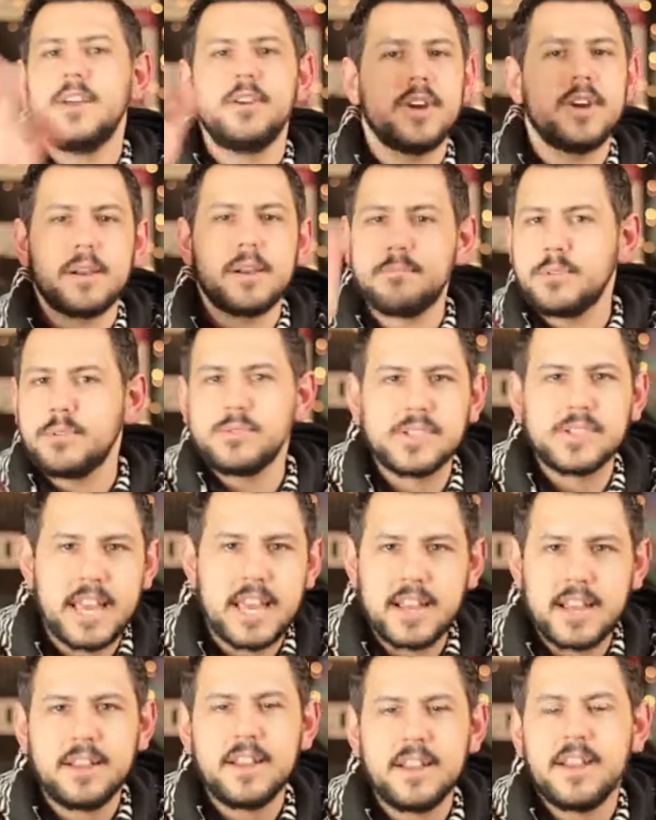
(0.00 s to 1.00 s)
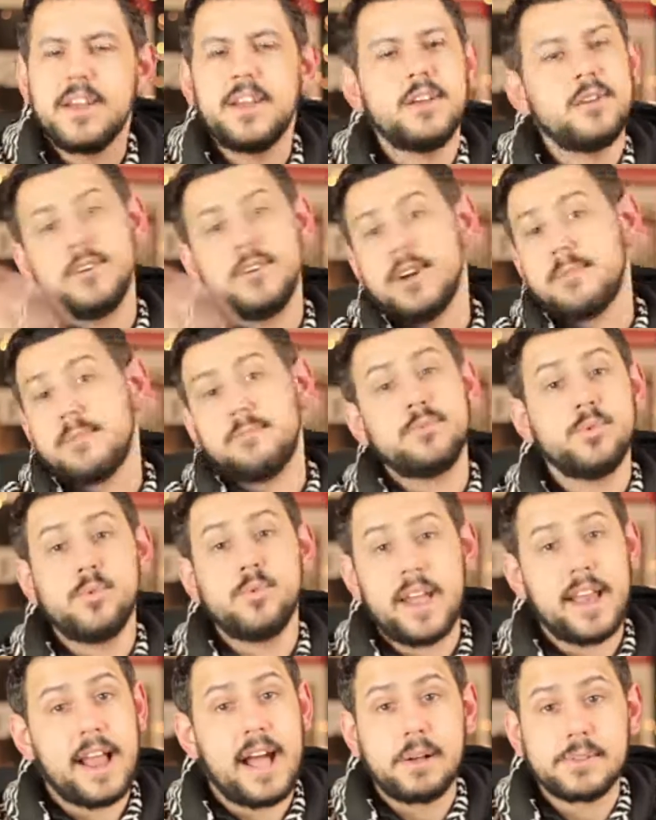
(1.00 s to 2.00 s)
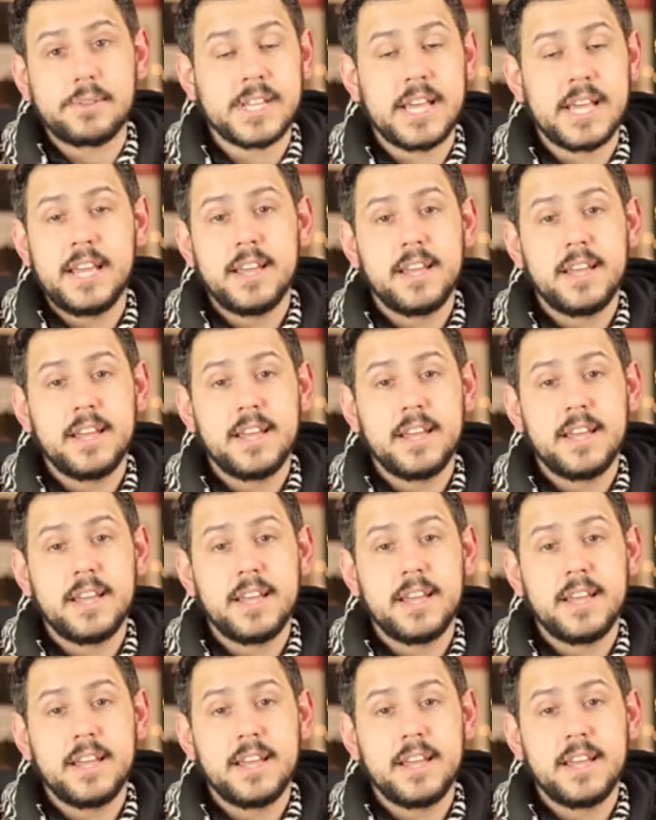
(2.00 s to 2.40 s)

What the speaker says: You got a blue Senate. You got a blue White House.